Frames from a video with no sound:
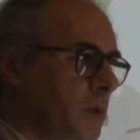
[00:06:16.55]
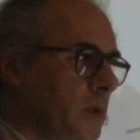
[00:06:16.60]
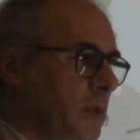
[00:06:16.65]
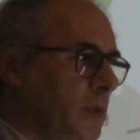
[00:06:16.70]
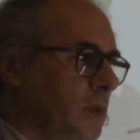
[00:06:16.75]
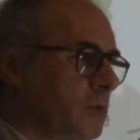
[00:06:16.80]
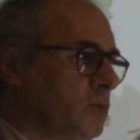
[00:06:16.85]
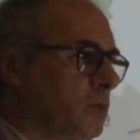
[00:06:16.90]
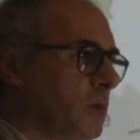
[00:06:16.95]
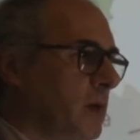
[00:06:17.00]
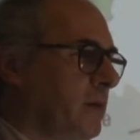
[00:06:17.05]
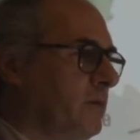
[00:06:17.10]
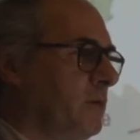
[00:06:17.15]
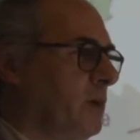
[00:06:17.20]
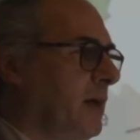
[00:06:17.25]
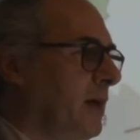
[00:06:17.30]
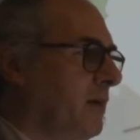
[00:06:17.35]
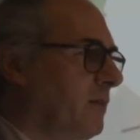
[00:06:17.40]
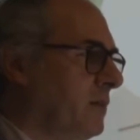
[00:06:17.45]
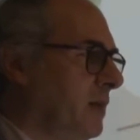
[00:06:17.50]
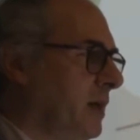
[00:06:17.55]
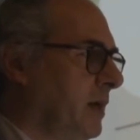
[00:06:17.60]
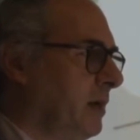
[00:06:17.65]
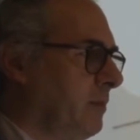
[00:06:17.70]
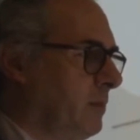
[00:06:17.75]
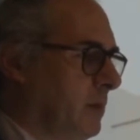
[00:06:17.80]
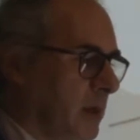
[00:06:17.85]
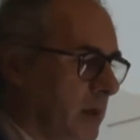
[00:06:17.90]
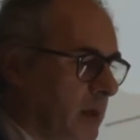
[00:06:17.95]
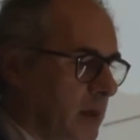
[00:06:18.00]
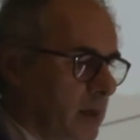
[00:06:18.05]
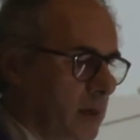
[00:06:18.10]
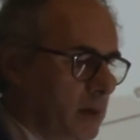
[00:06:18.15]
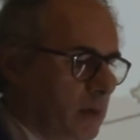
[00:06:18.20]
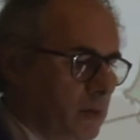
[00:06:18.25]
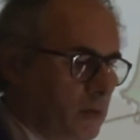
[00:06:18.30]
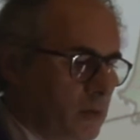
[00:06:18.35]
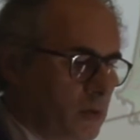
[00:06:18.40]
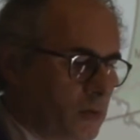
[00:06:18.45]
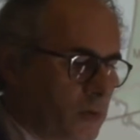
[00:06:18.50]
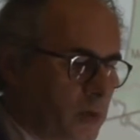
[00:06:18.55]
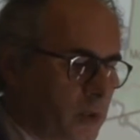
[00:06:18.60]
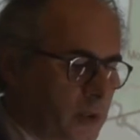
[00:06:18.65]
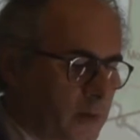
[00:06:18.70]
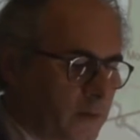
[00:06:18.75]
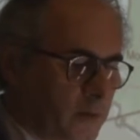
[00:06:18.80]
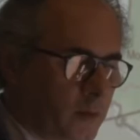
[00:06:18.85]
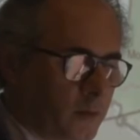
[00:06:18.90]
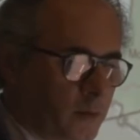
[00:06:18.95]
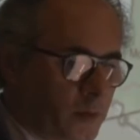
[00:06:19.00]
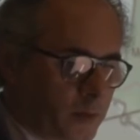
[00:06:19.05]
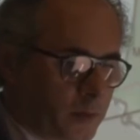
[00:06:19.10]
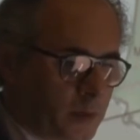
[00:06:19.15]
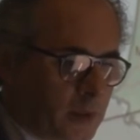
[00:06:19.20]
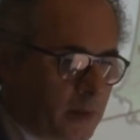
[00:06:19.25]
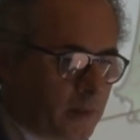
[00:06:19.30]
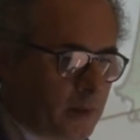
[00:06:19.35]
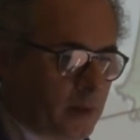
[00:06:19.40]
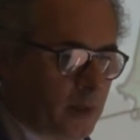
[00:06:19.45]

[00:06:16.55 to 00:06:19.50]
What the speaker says: need to have a lifetime neurodevelopmental